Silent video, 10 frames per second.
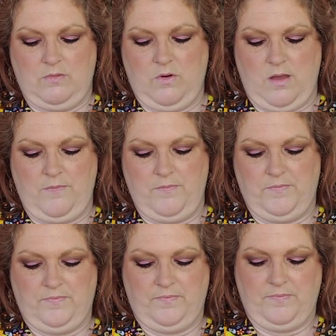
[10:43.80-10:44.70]
Hold on.
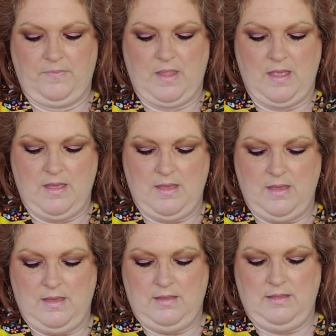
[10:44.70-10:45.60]

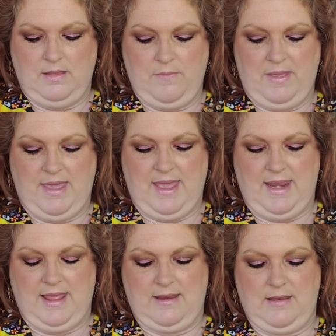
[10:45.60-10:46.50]
Let me get
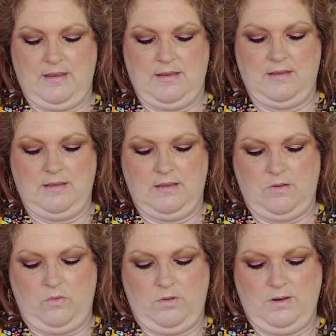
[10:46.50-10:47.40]
it. Hold
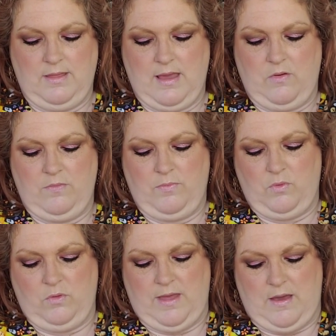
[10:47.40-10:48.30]
mm, on to that one.
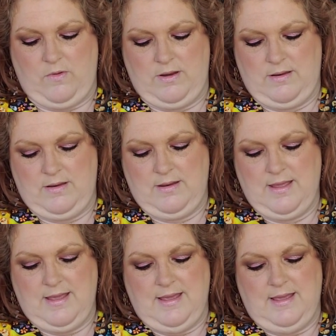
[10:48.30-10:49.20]
Pull that one.
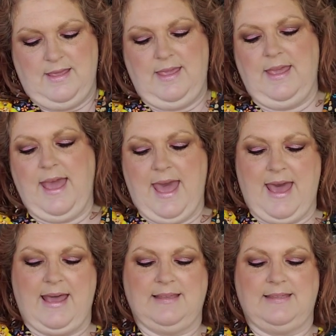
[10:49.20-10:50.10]

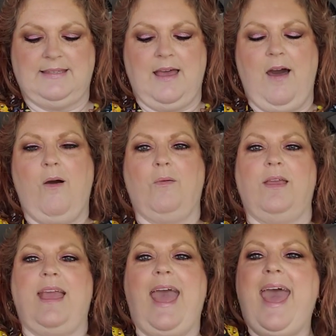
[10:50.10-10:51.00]
Yes. Oh,
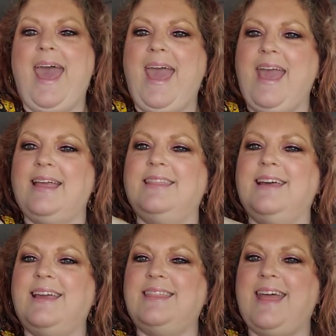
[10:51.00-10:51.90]
yay.
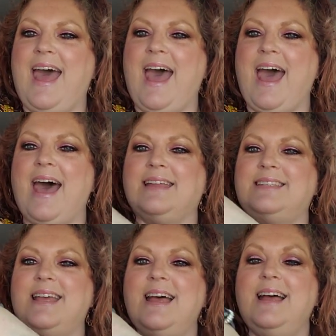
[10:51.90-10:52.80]
Look at that.
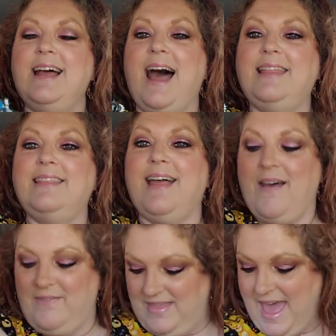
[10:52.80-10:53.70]
I
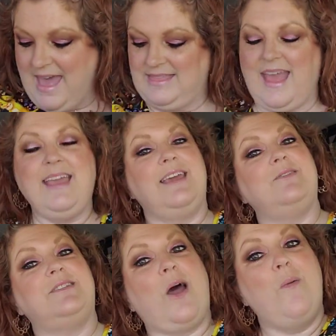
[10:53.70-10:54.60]
love that. Thank you
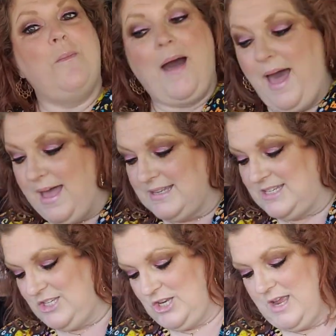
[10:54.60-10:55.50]
so
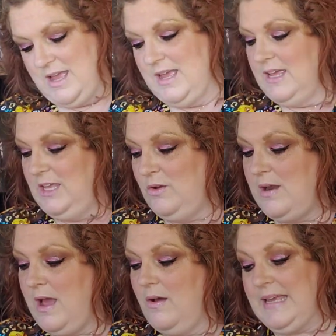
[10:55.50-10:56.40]
much. You
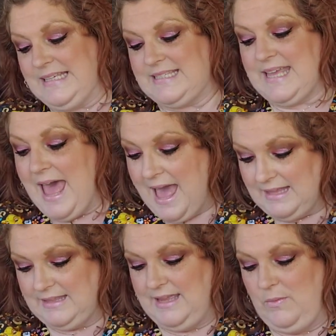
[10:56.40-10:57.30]
know
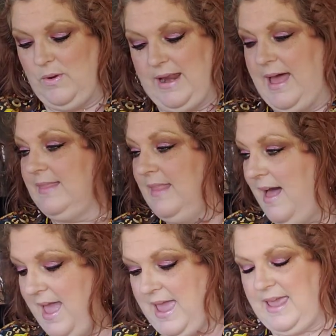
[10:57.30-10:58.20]
exactly what I
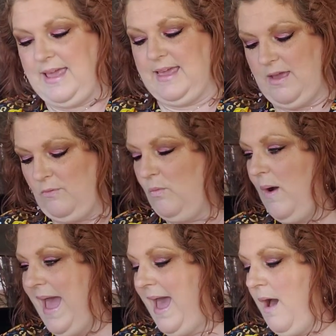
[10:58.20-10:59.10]
like.
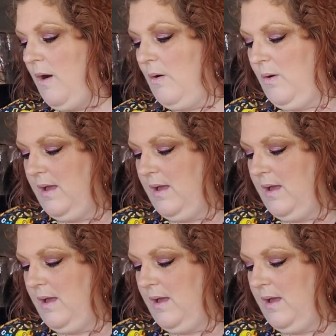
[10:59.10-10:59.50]
Wow.